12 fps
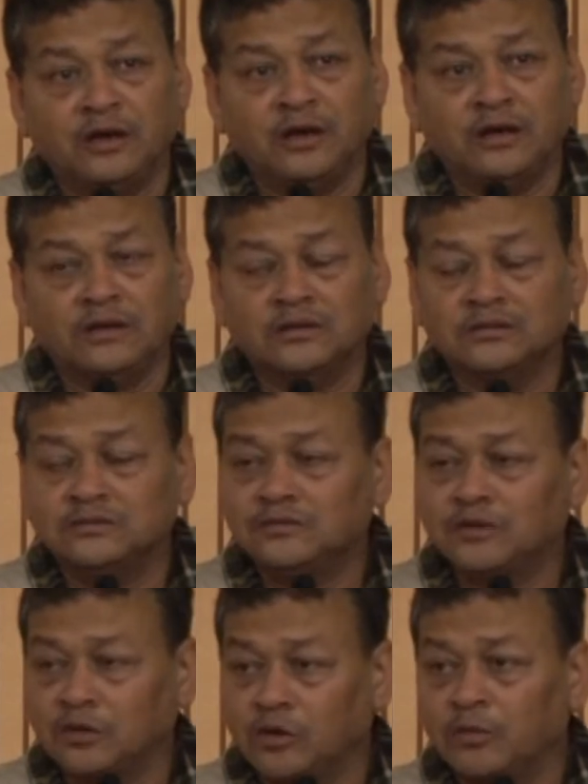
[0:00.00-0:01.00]
India
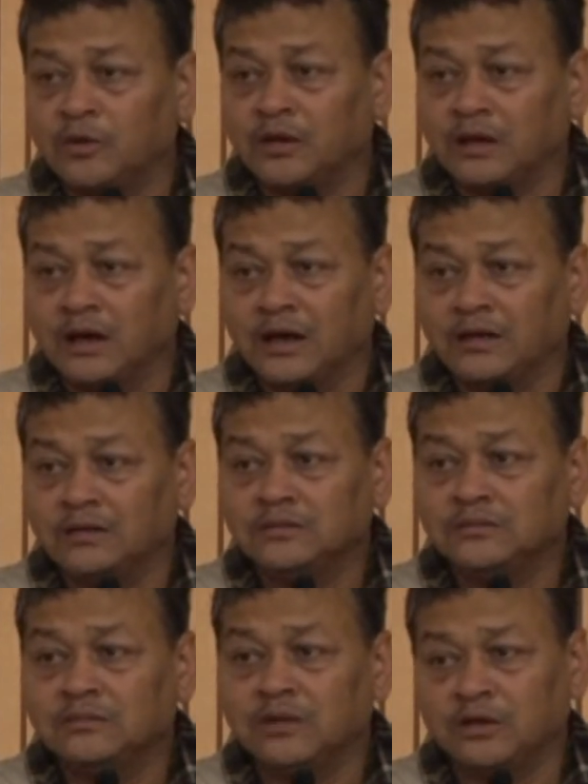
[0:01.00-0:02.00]
for a corporate client,
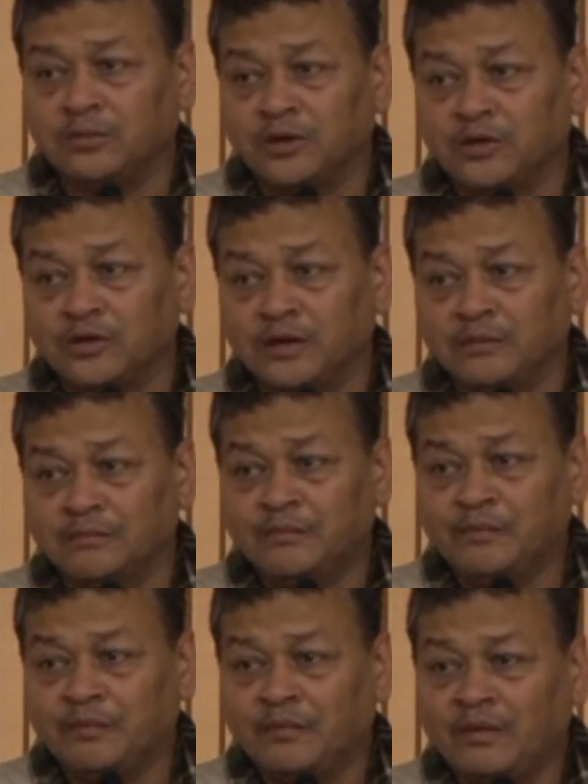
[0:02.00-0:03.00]
Bharat Petroleum.
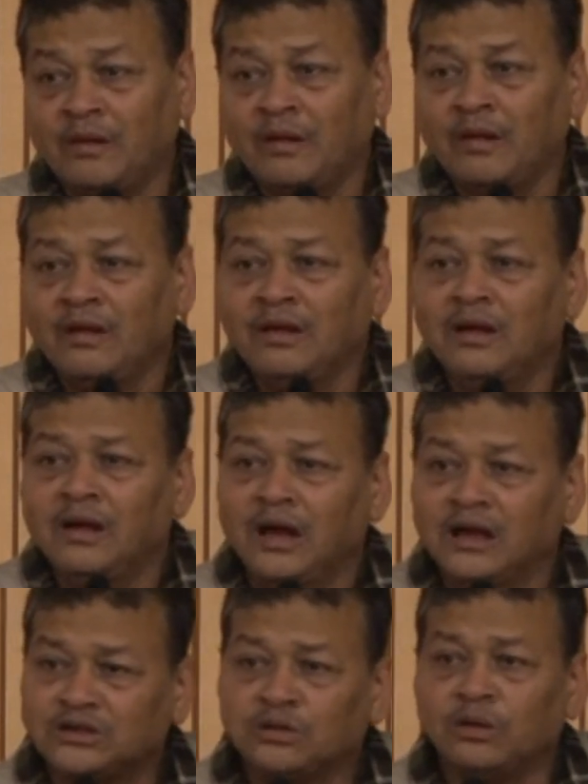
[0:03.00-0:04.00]

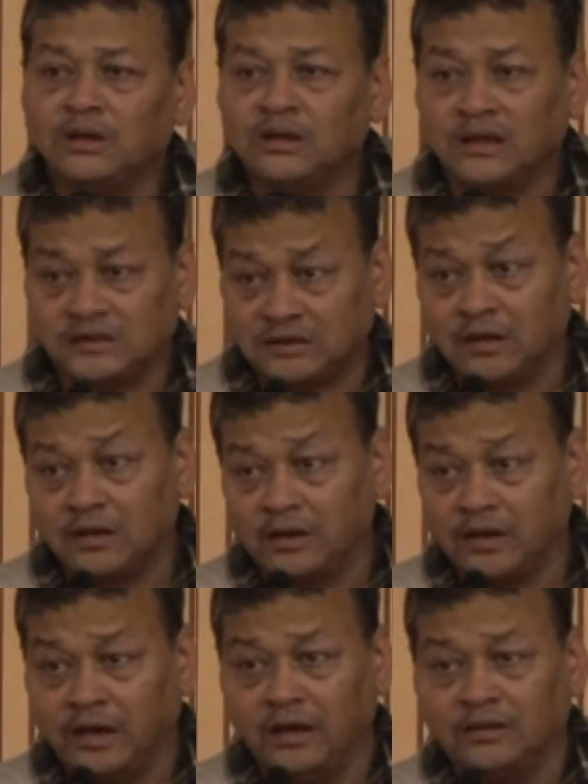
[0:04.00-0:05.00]
And slowly that
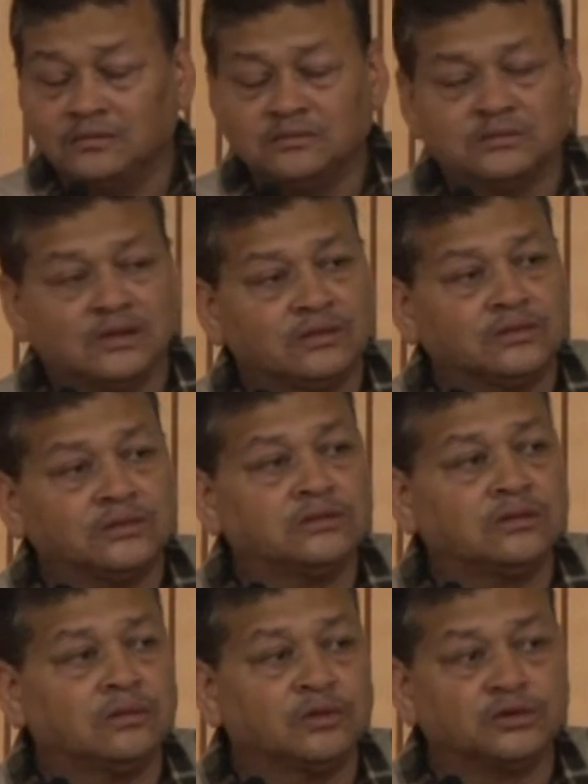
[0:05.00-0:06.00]
started ticking, and that was
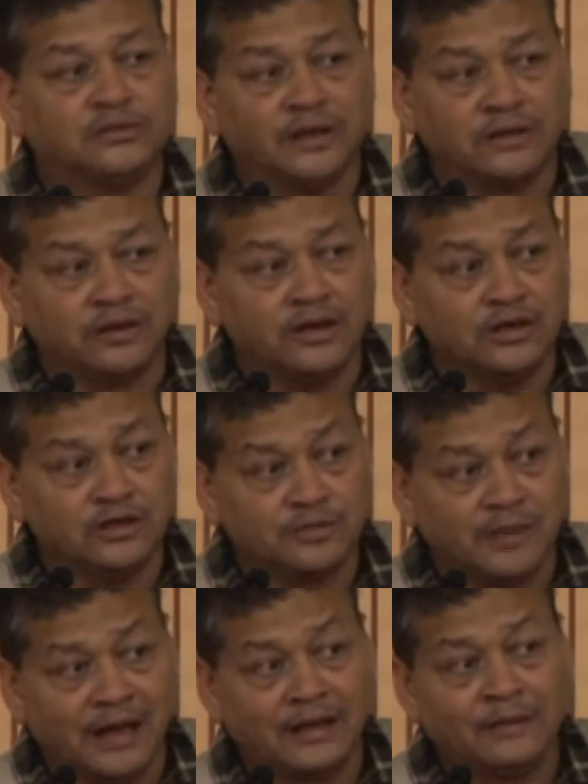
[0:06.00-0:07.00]
almost 23 years
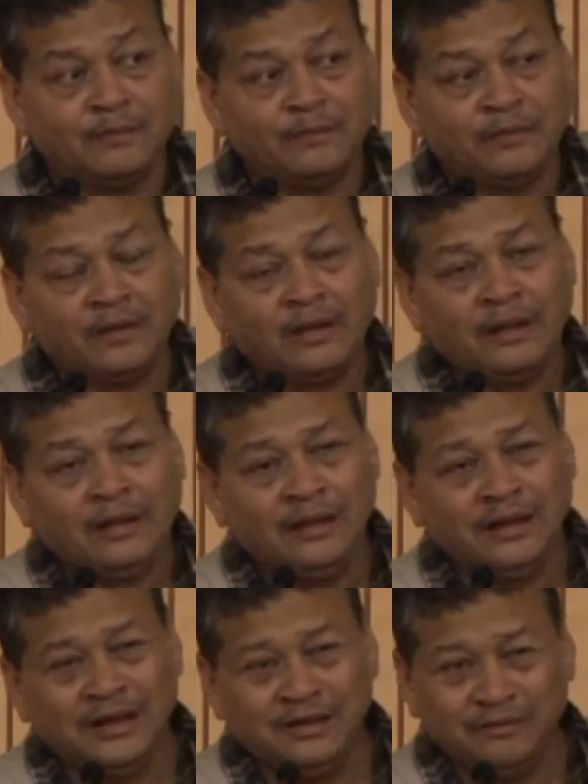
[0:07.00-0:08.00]
back.
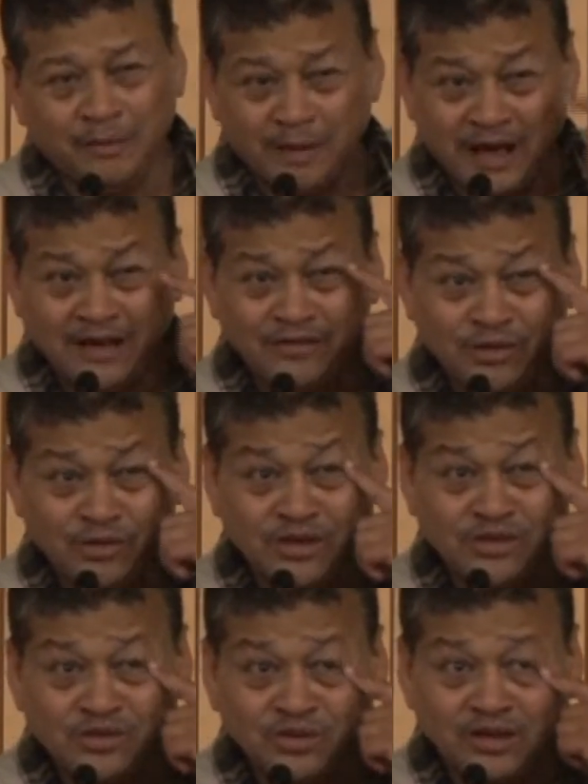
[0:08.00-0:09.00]
We began with
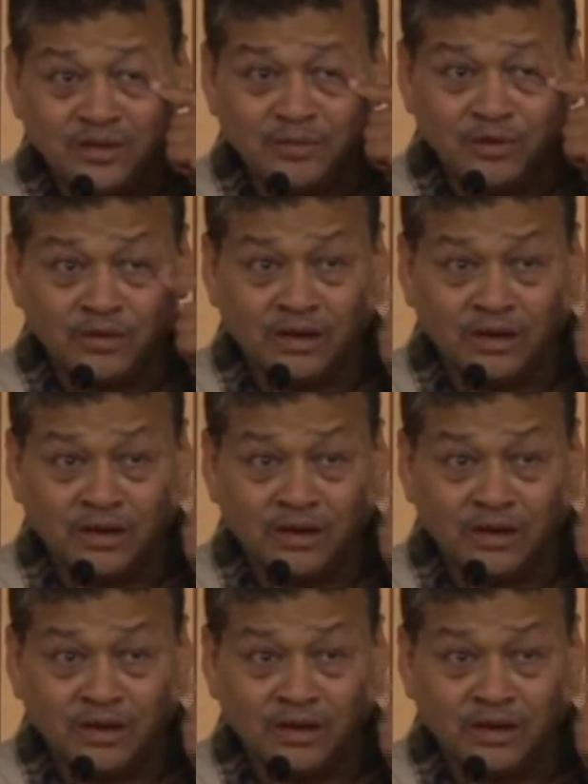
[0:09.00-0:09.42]
doing 2 or 3